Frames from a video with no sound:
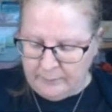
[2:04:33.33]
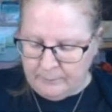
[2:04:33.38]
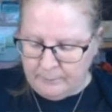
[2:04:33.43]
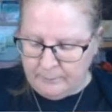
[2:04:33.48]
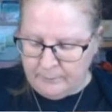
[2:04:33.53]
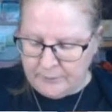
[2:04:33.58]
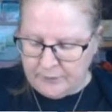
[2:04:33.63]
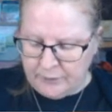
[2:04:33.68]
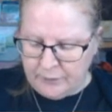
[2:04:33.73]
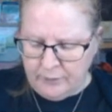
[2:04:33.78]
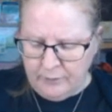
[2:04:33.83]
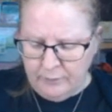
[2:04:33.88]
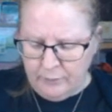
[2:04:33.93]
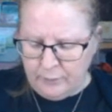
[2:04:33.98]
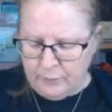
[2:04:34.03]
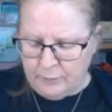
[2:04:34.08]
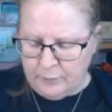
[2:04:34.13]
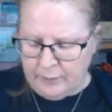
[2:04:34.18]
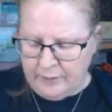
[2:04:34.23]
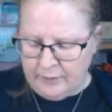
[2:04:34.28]
So I don't
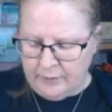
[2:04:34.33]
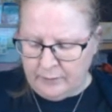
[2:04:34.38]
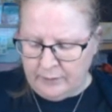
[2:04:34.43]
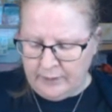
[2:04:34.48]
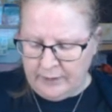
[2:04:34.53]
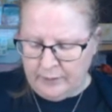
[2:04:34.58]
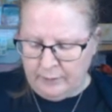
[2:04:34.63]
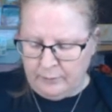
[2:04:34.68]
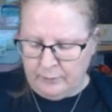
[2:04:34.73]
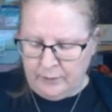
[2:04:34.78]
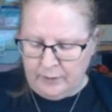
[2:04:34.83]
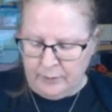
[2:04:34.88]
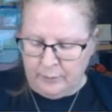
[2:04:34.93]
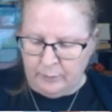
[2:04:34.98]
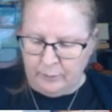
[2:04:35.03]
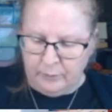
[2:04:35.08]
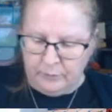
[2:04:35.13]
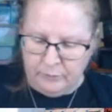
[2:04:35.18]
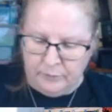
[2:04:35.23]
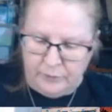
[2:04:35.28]
quite know how I would
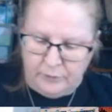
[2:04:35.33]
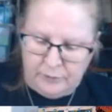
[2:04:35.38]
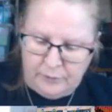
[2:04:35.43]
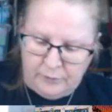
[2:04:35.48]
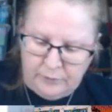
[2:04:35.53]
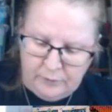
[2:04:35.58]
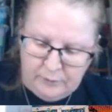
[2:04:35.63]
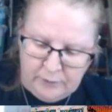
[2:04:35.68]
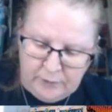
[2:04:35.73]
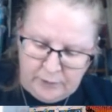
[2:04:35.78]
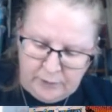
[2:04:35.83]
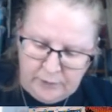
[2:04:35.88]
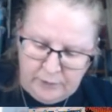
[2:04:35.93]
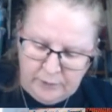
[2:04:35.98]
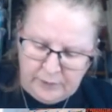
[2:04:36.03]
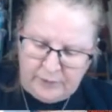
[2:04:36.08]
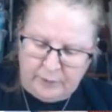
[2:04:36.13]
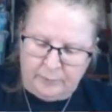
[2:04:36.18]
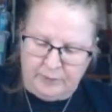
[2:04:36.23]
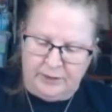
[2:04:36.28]
do
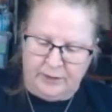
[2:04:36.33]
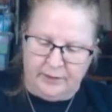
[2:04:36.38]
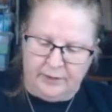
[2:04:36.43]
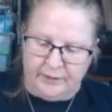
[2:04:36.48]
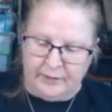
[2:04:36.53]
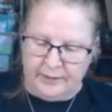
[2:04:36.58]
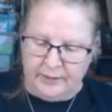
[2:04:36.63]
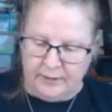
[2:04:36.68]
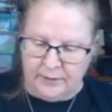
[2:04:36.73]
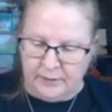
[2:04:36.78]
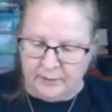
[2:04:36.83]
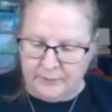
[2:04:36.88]
something like that.